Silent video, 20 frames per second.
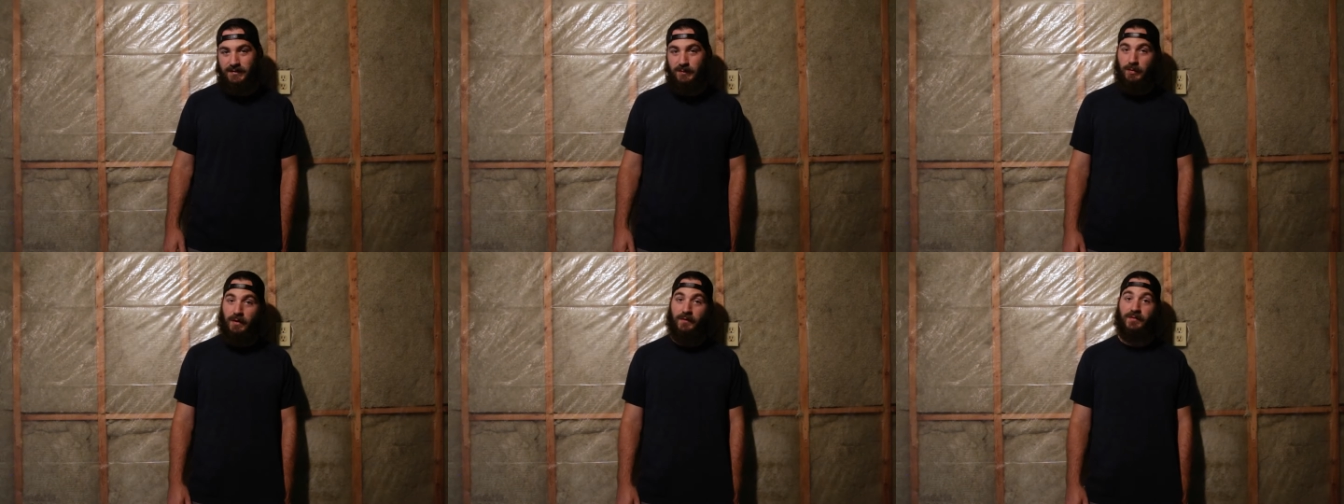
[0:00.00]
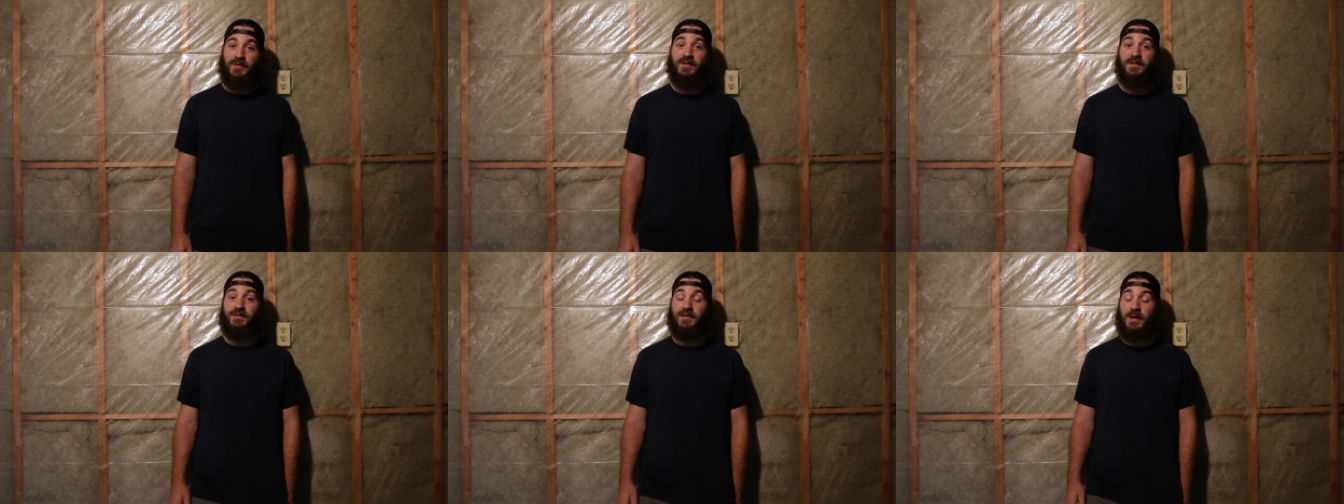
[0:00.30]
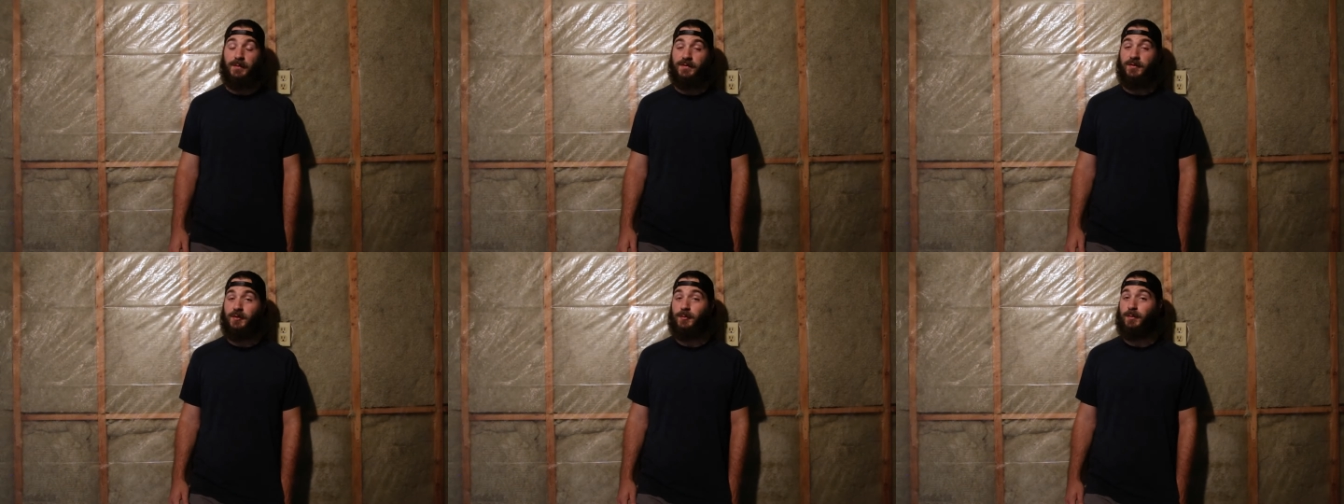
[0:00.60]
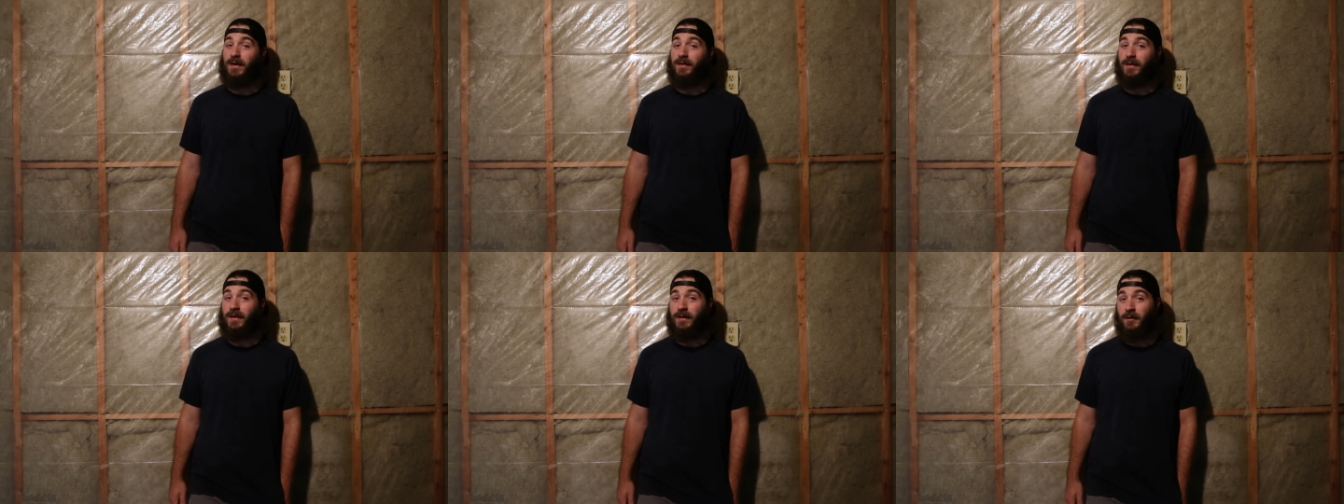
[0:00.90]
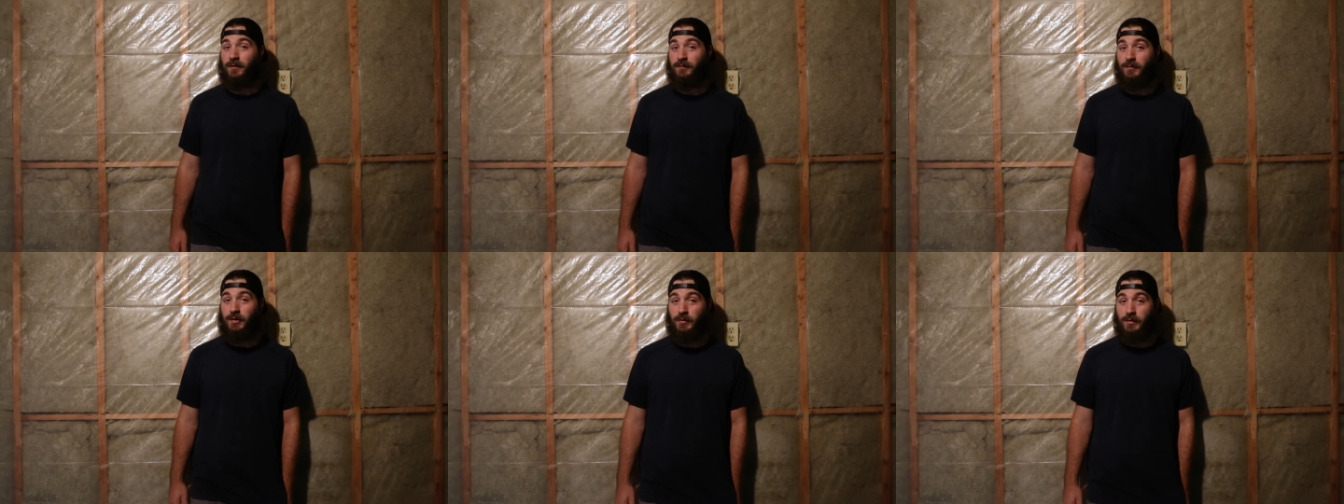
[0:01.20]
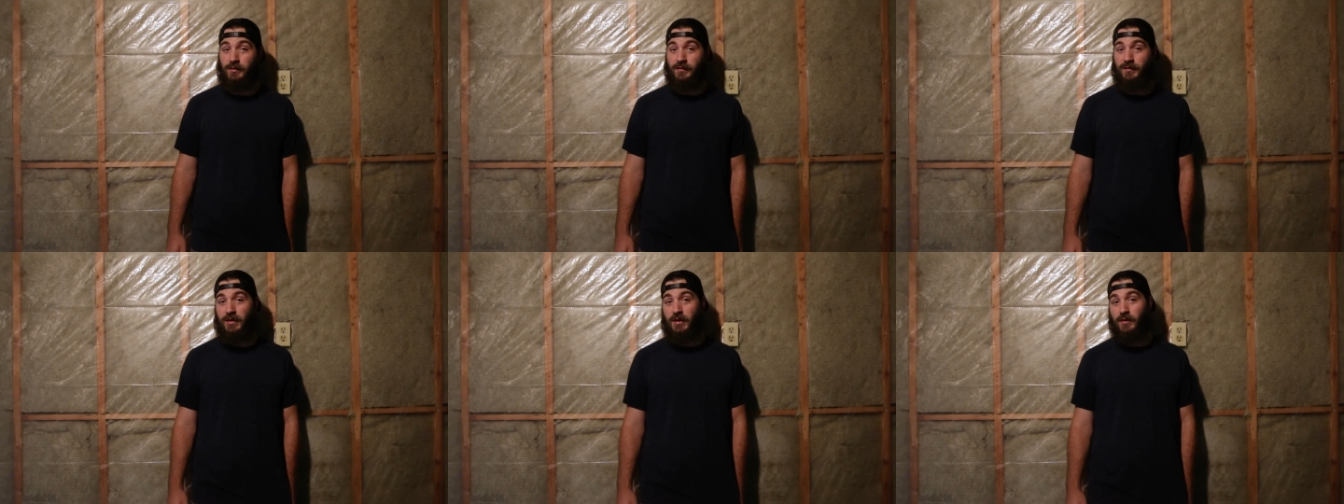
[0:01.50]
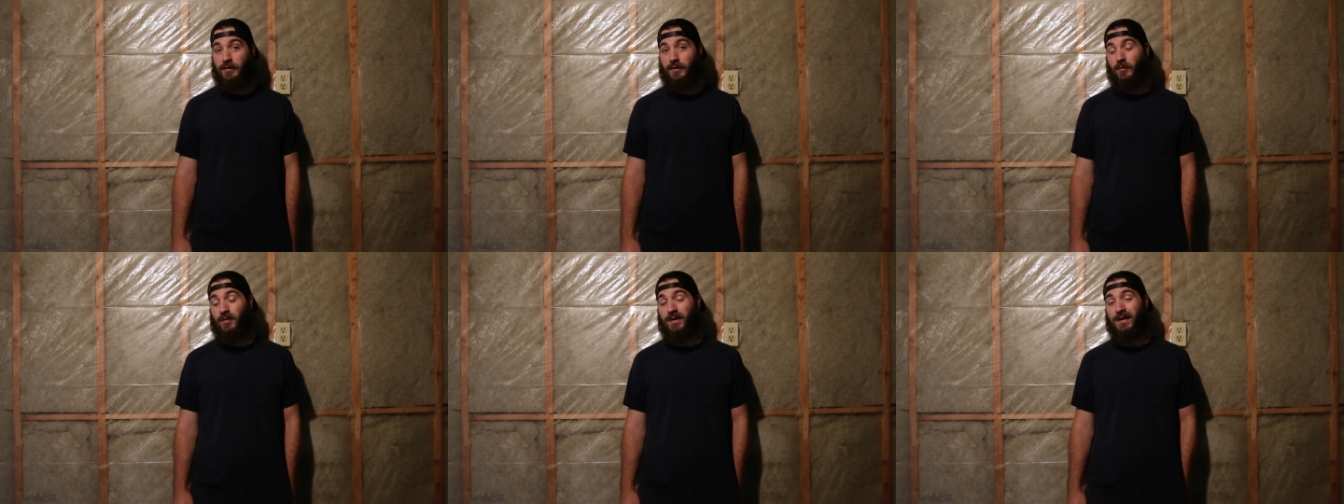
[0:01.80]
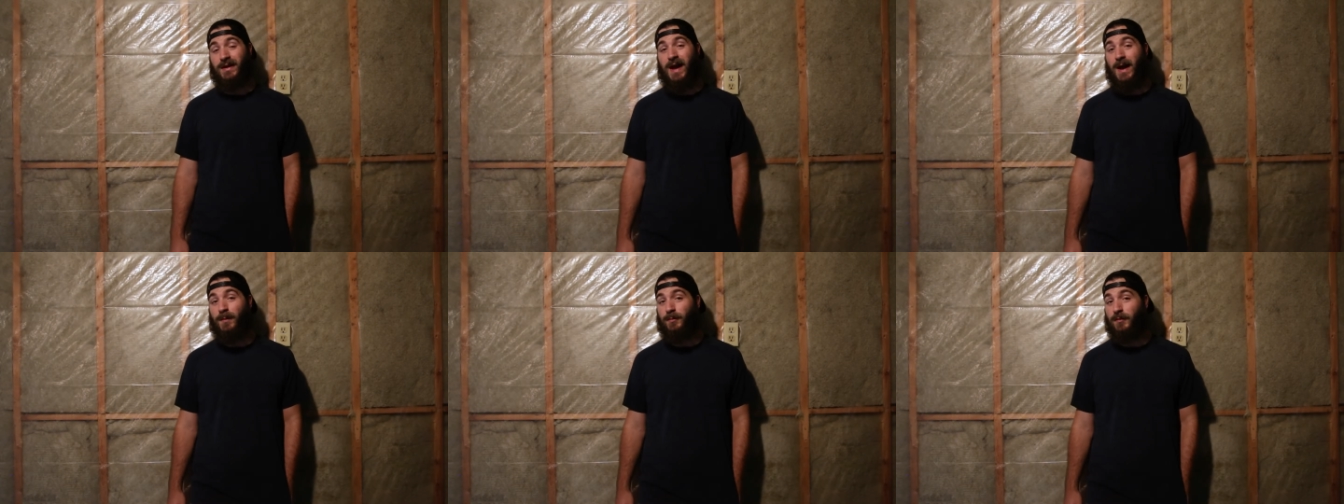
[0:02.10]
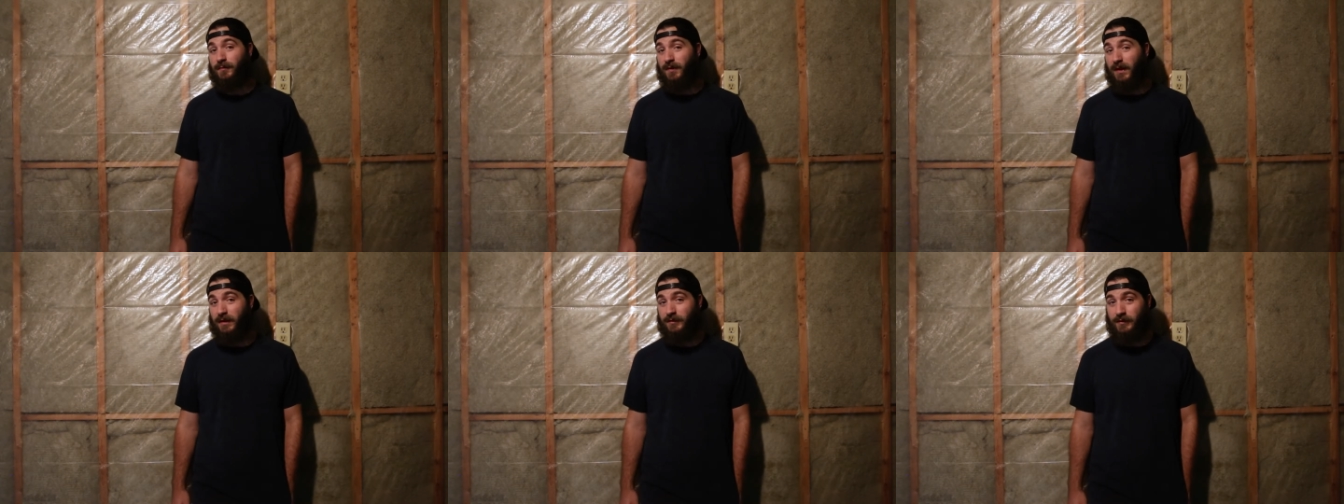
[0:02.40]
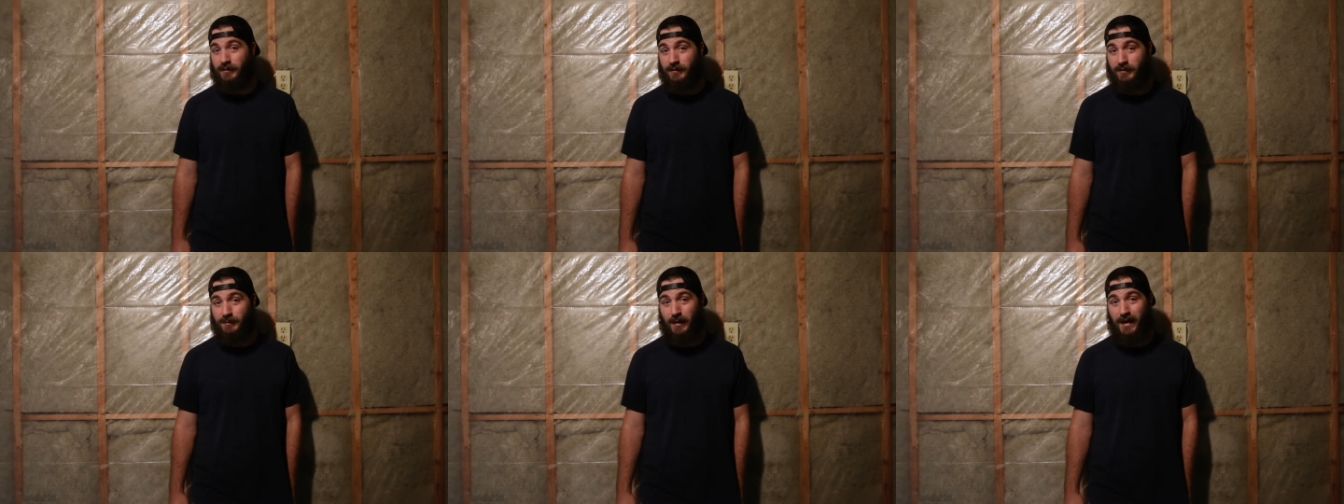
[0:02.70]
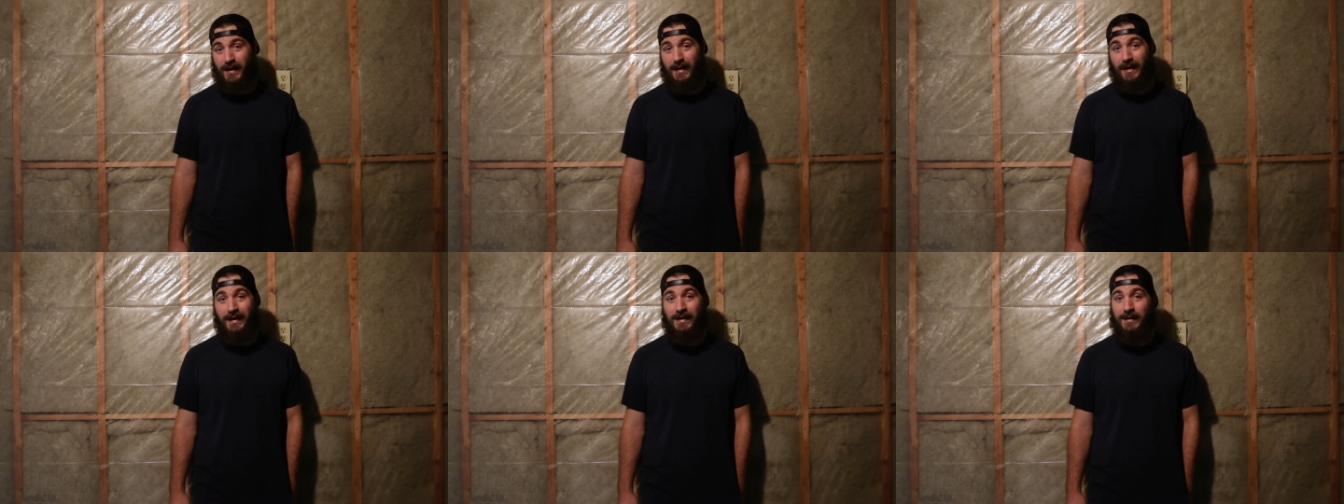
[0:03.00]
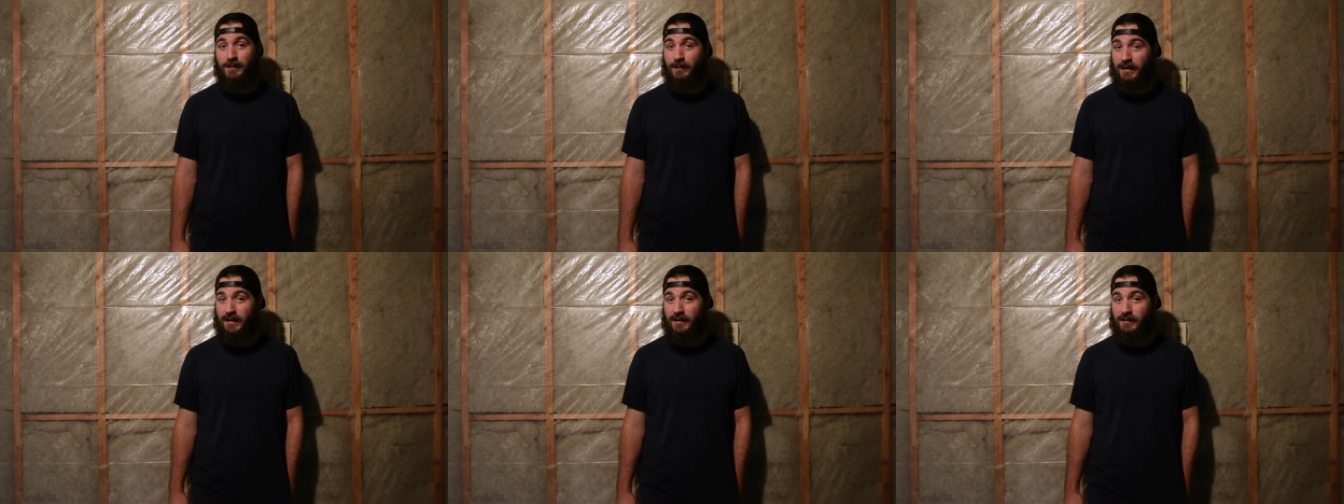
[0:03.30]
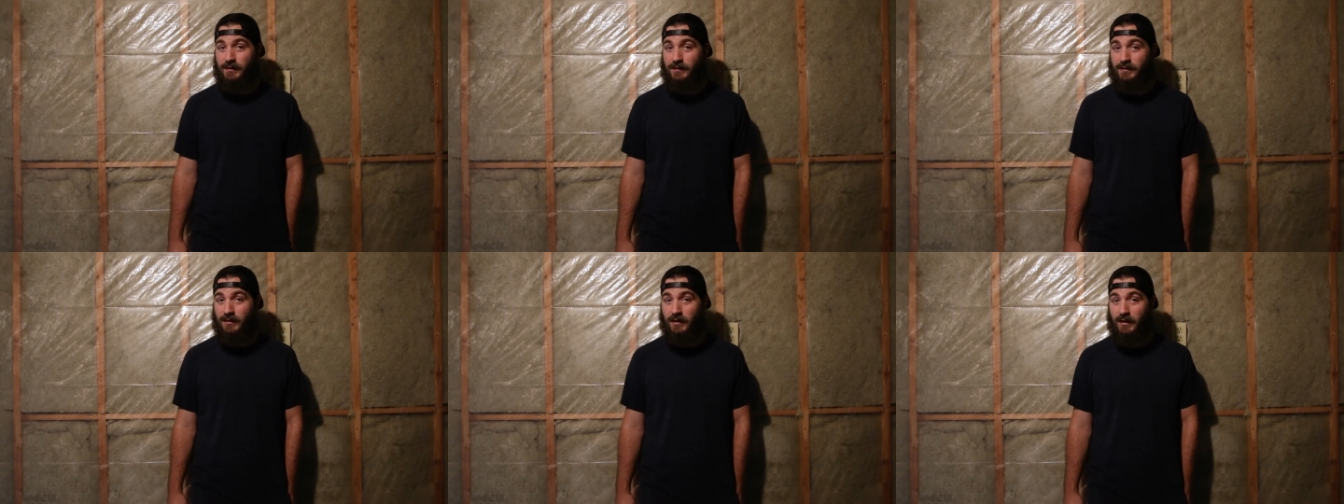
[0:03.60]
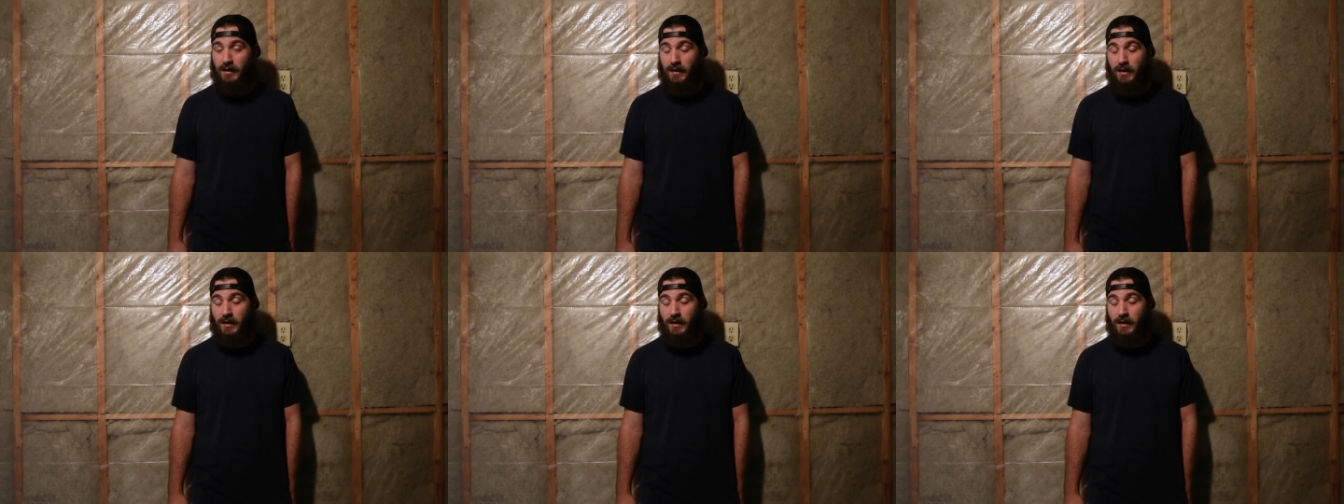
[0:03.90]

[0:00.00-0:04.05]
to preface each episode by letting our viewers know that we're not professionals by any means.